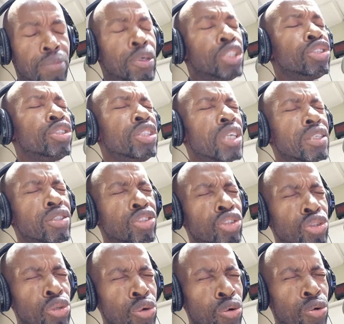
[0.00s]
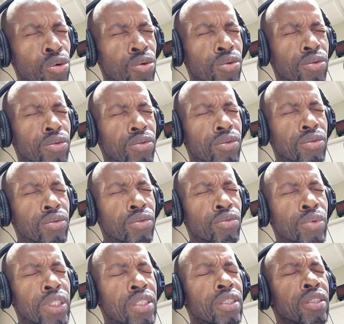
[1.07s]
But you just know
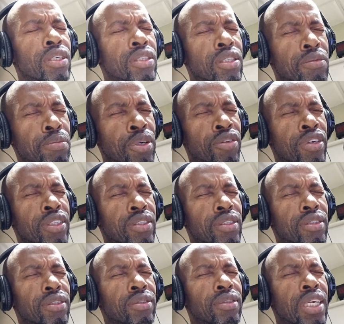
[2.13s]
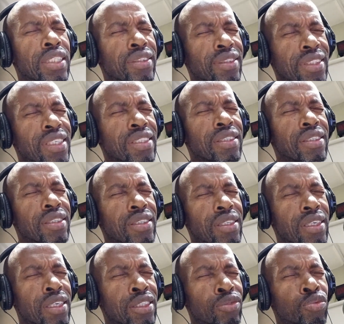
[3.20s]
within your spirit that
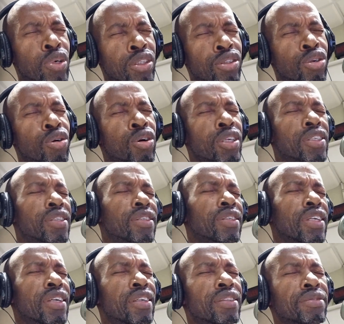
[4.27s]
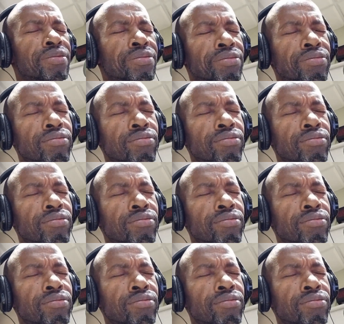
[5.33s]
this is what God is saying.